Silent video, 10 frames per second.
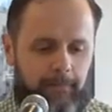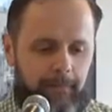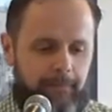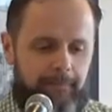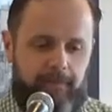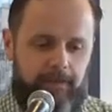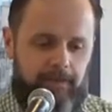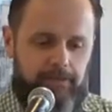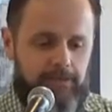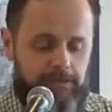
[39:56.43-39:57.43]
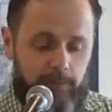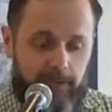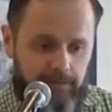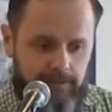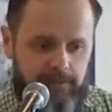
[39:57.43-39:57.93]
it's like it's, I mean,
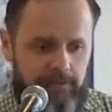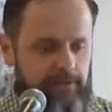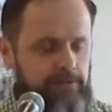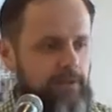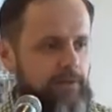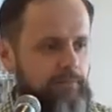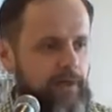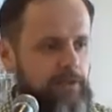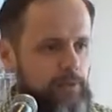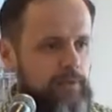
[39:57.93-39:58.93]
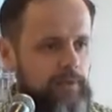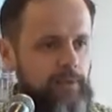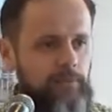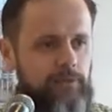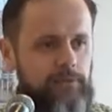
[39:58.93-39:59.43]
it's, there's a, a, value in
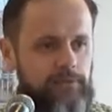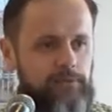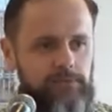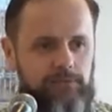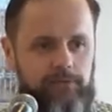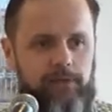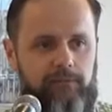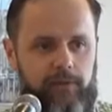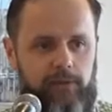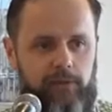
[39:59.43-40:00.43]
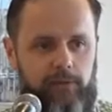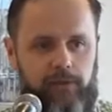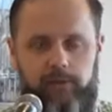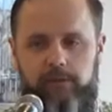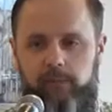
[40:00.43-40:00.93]
that, but there's also value
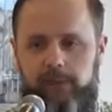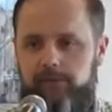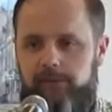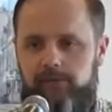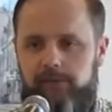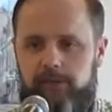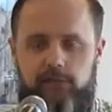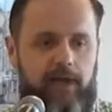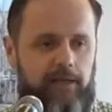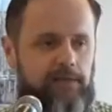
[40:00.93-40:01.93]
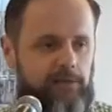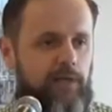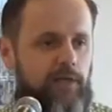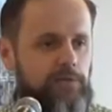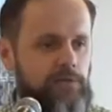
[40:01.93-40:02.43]
in being able to read tracts and
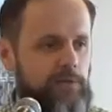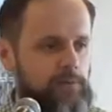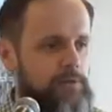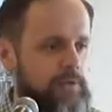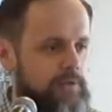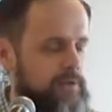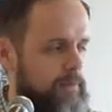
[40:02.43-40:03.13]
tracts of scripture at yeah.